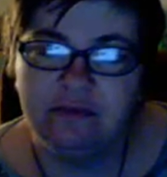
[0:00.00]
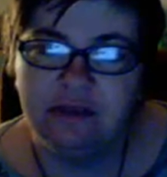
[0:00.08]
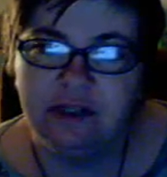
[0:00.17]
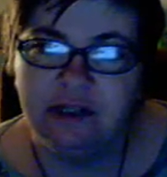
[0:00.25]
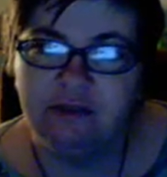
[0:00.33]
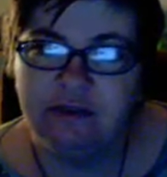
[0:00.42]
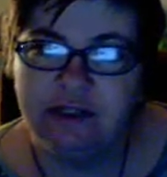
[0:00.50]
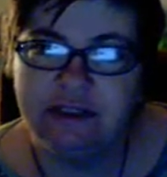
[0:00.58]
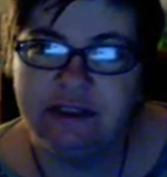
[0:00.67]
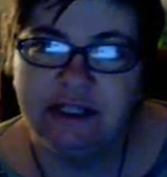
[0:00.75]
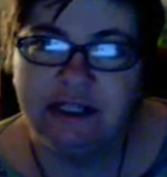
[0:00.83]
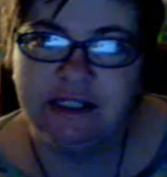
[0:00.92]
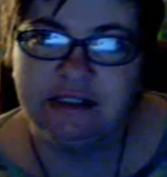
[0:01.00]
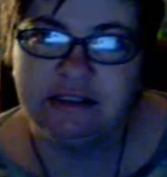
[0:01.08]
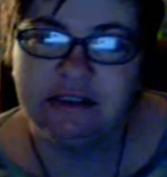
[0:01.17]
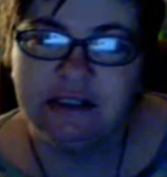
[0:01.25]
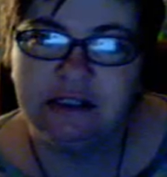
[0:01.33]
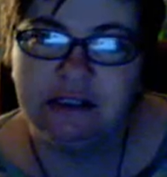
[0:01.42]
they'd run tests
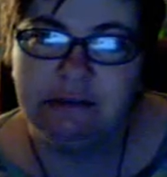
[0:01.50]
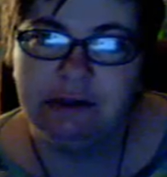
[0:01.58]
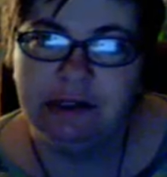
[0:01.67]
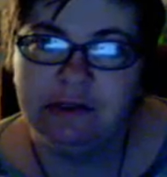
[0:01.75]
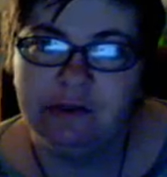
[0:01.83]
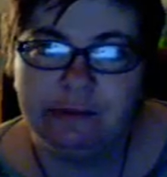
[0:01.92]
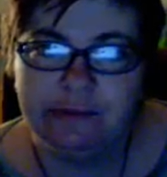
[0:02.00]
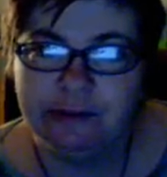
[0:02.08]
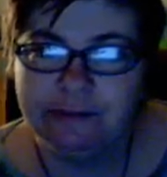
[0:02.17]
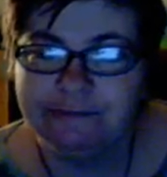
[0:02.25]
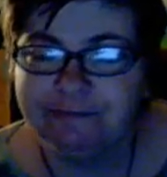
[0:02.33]
that come out normal